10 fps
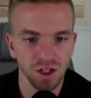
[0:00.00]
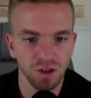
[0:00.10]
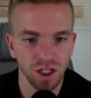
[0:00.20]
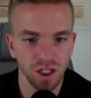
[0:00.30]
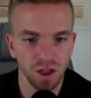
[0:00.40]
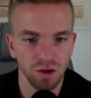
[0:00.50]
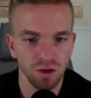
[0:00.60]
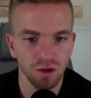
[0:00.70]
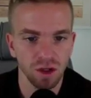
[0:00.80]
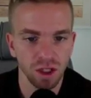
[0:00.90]
Can
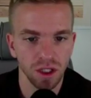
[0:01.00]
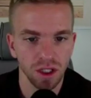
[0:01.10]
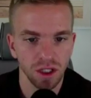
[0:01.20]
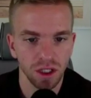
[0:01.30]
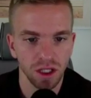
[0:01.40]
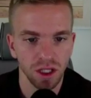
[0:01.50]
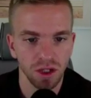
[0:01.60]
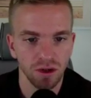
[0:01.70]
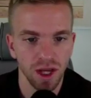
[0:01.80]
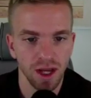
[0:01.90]
you
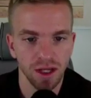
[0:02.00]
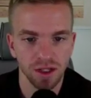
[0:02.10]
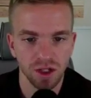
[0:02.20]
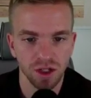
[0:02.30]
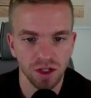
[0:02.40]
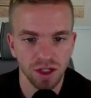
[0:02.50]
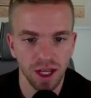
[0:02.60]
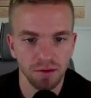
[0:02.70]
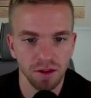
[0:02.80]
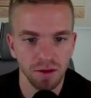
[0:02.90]
guys just type
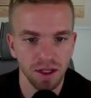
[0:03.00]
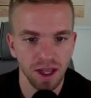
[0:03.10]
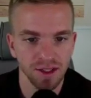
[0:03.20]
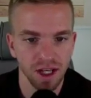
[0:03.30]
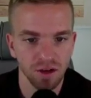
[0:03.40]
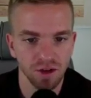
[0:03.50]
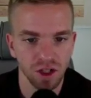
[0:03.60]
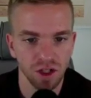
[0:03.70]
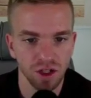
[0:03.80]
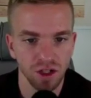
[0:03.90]
to me that sounds
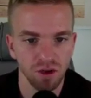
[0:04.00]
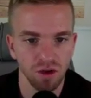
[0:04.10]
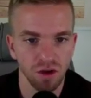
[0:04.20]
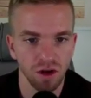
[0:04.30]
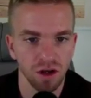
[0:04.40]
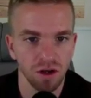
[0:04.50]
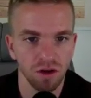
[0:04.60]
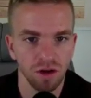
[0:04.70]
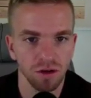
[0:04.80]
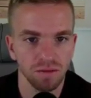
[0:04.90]
good,
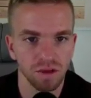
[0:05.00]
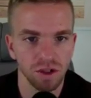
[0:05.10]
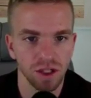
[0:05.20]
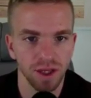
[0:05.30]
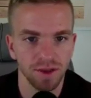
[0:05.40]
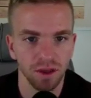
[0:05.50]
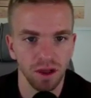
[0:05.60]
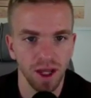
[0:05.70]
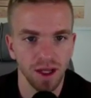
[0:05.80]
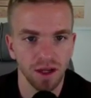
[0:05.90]
or just hit the
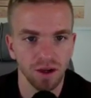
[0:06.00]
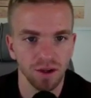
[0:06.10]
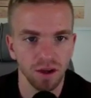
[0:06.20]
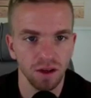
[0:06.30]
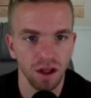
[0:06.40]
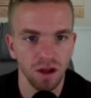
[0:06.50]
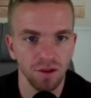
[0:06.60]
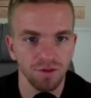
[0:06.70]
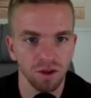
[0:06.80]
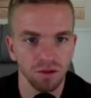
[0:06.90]
like or the love
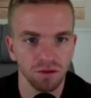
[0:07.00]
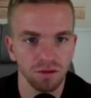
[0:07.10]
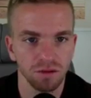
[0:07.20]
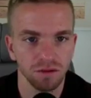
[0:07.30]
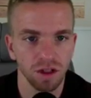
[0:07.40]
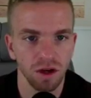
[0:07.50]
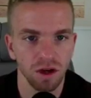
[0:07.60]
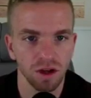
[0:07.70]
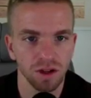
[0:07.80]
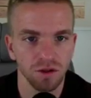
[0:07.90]
or the
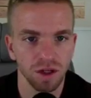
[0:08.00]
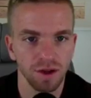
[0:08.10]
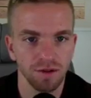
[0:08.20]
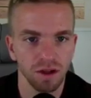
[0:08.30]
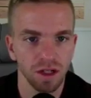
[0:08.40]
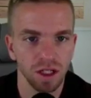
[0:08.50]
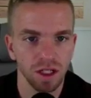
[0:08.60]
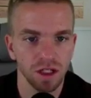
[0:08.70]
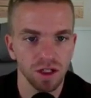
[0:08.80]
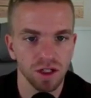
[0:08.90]
heart or whatever?
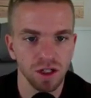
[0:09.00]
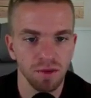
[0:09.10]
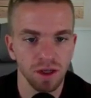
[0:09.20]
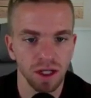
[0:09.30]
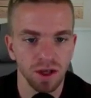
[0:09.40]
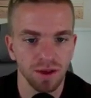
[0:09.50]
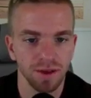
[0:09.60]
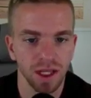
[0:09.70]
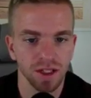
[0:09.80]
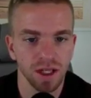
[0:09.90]
Just let me know that
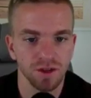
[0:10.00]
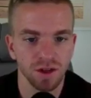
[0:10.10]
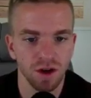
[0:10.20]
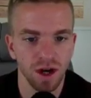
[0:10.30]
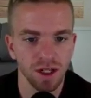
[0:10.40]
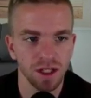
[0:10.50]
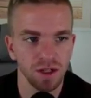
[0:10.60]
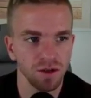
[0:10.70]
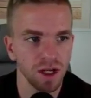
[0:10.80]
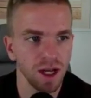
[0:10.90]
that sounds all right to you
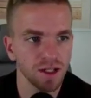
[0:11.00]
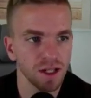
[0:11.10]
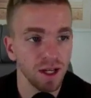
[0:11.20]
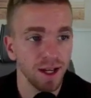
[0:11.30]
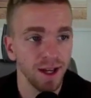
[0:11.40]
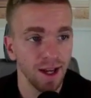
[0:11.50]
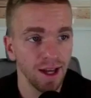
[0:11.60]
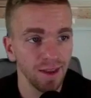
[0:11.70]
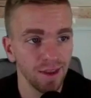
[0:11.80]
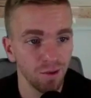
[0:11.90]
guys,
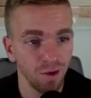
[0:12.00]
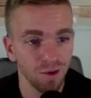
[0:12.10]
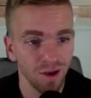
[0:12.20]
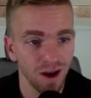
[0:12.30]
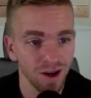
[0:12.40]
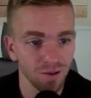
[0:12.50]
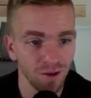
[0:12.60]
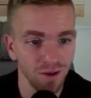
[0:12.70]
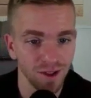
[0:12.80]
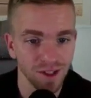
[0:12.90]
and then we'll rock and
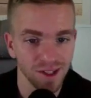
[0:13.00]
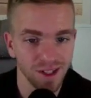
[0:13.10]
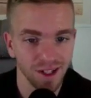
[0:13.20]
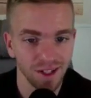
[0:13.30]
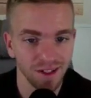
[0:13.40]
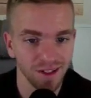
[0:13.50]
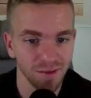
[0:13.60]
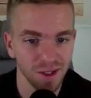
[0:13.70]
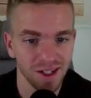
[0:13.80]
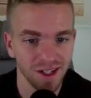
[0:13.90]
roll this thing. I'm
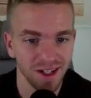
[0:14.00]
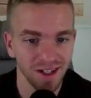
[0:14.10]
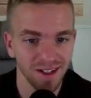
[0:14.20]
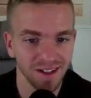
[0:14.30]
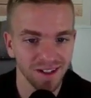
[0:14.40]
excited.